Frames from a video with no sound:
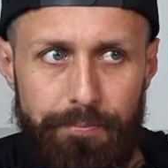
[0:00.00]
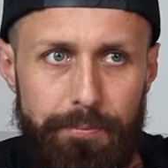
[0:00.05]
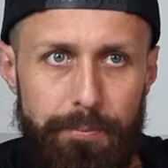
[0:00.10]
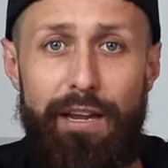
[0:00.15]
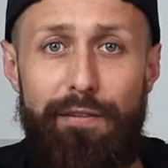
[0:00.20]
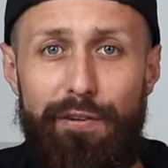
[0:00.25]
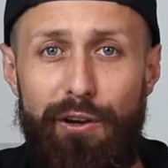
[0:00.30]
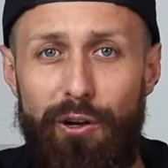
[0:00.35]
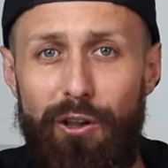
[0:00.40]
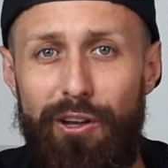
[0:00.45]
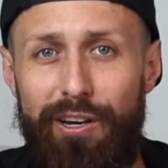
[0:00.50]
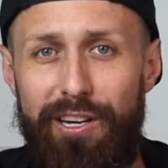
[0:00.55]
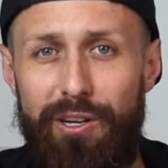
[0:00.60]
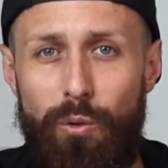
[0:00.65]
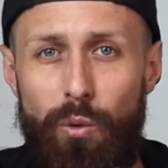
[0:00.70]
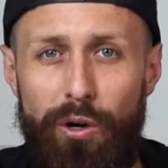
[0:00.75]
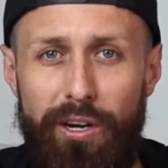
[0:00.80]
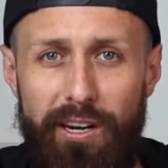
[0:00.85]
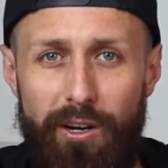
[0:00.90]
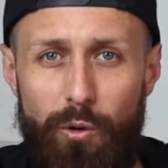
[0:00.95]
If you're looking to
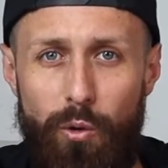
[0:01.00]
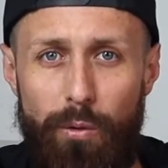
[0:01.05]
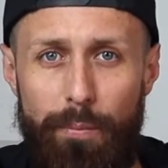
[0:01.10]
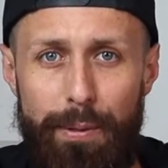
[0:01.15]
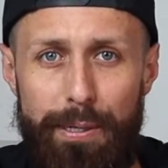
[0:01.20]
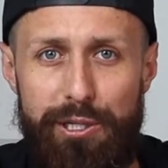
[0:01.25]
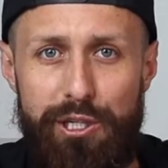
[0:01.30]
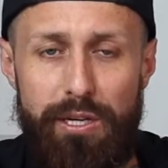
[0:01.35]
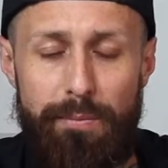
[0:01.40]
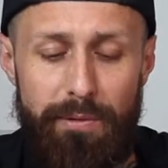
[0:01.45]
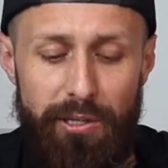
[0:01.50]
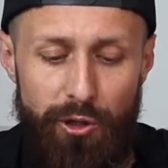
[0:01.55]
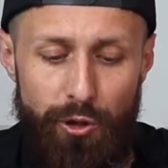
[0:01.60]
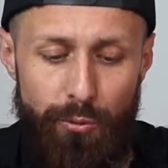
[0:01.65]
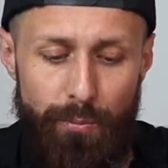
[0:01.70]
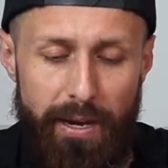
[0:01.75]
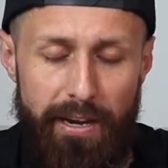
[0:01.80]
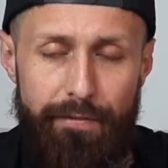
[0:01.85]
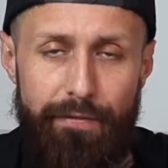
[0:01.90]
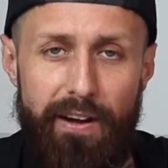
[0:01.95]
work at a corporate gym,
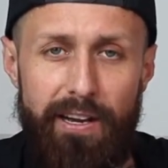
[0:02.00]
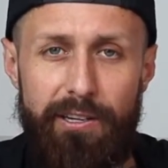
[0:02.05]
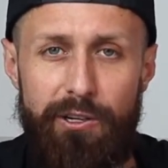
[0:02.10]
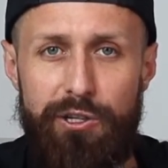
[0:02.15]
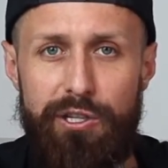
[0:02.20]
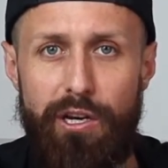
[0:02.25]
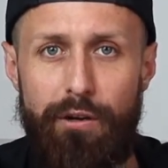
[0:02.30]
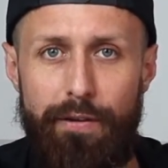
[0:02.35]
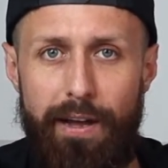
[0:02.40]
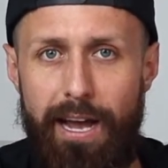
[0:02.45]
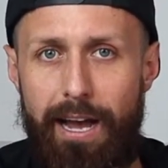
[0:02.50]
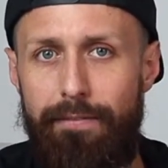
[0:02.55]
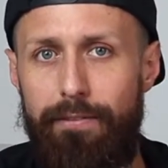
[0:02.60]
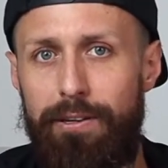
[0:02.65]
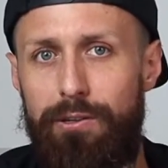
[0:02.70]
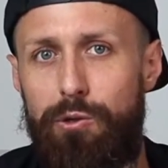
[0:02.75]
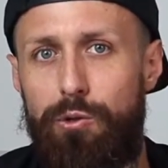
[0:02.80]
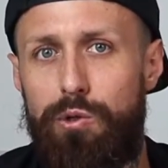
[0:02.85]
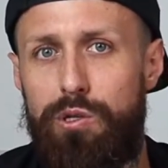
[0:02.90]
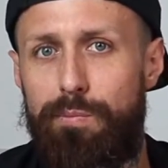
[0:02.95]
you may find yourself
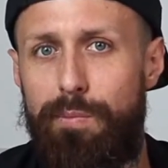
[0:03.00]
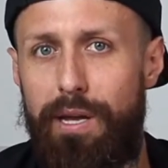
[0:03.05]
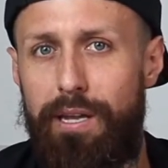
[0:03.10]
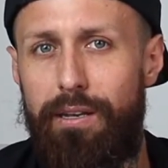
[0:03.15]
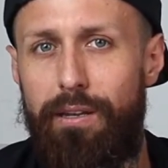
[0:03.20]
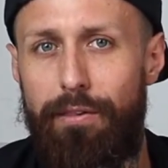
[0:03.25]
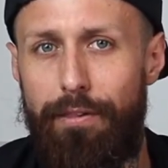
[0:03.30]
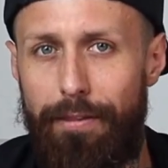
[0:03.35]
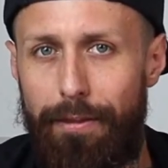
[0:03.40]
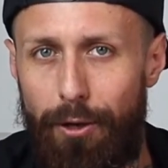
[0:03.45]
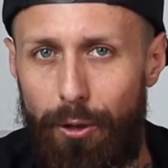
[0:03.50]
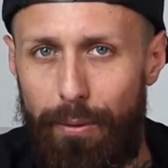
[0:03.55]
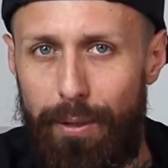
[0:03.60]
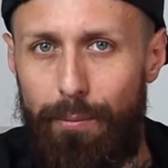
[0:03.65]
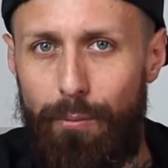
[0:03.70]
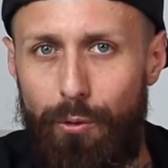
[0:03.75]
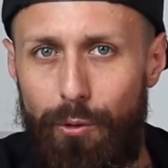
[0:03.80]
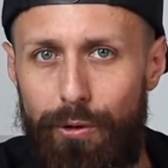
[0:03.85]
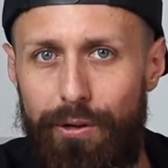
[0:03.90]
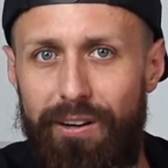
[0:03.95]
having to spend a little
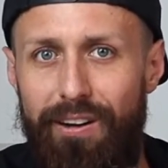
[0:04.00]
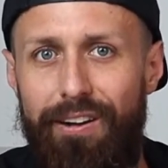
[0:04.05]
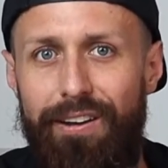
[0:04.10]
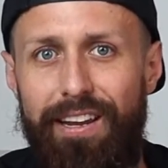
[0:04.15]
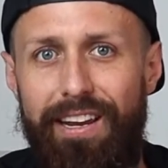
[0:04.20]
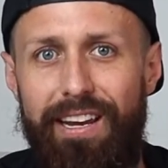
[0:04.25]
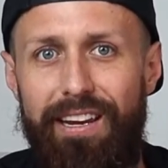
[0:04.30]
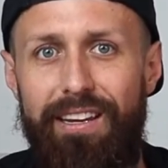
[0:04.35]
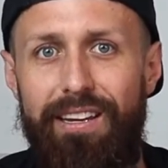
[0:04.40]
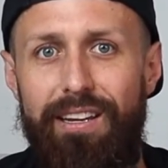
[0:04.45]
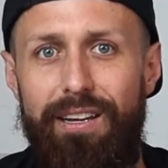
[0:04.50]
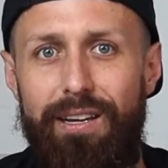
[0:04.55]
bit more on a